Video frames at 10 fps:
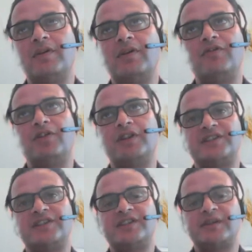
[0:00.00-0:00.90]
for the
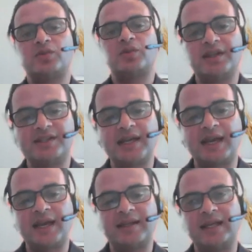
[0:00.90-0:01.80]
system to
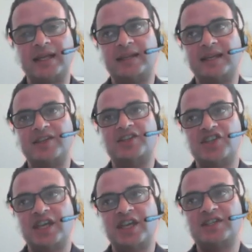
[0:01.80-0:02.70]
understand that there is a
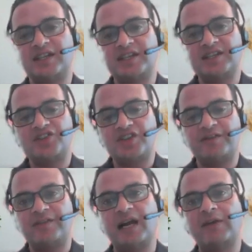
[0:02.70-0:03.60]
change and there's a
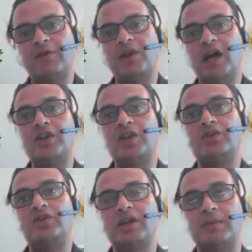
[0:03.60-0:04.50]
shift. I would now need
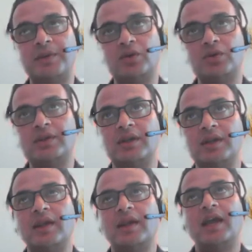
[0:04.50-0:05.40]
to compute
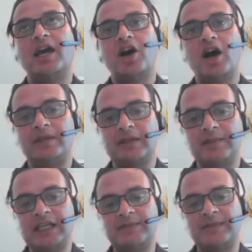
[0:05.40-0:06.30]
and
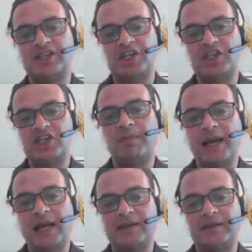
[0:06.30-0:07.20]
optimize my changeover
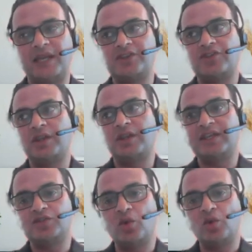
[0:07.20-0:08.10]
pattern based on
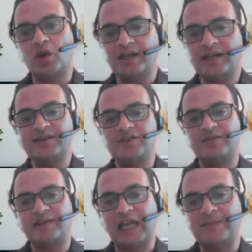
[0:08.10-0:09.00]
these quantities of
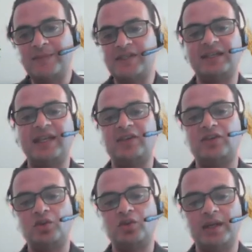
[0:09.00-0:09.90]
times that take to
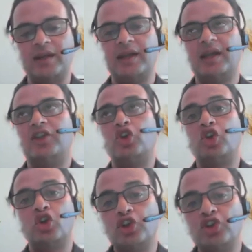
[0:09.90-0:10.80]
do it. You could
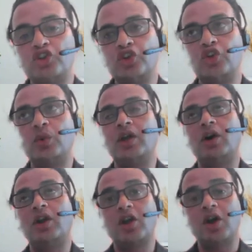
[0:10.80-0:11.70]
also do it
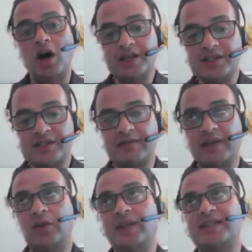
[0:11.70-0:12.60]
on cost, where
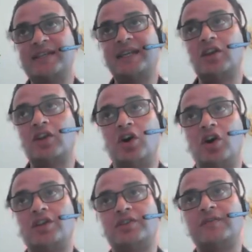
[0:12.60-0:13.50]
you can set the
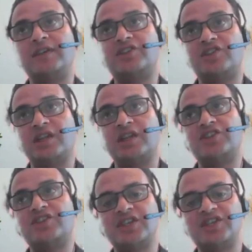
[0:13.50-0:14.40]
cost of these
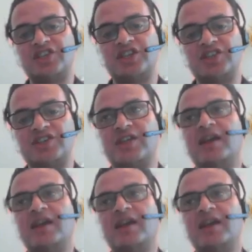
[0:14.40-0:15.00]
transitions and changes,